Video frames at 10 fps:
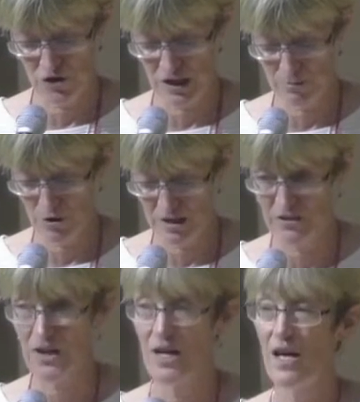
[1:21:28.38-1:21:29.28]
every
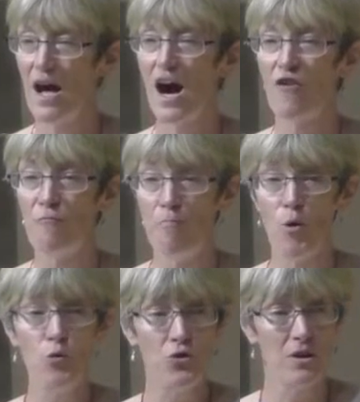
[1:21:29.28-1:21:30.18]
CIA director
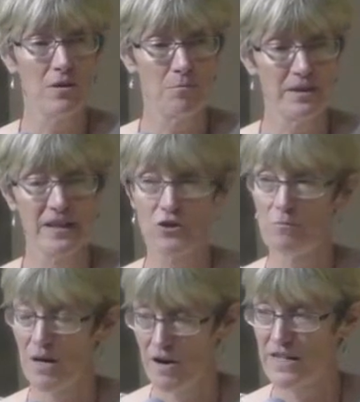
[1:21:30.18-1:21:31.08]
back to
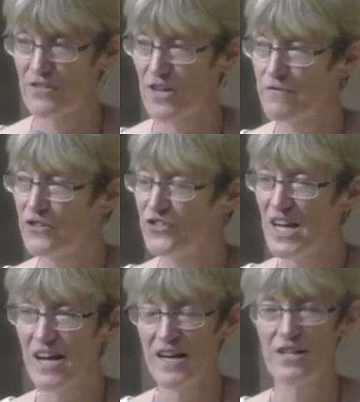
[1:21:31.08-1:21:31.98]
Ronald Reagan,
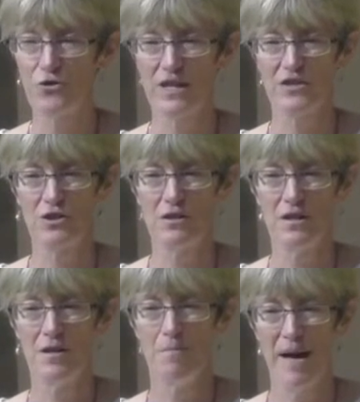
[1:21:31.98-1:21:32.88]
have spoken
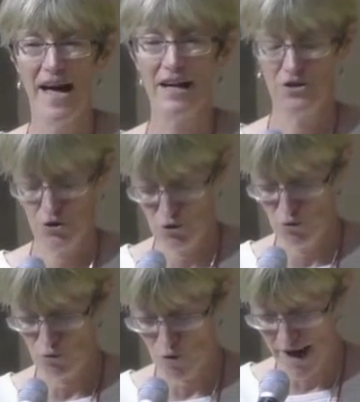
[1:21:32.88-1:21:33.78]
out against what they
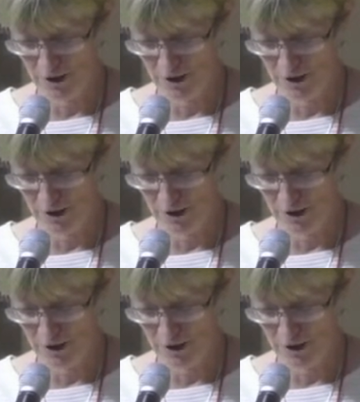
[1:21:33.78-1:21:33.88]
consider a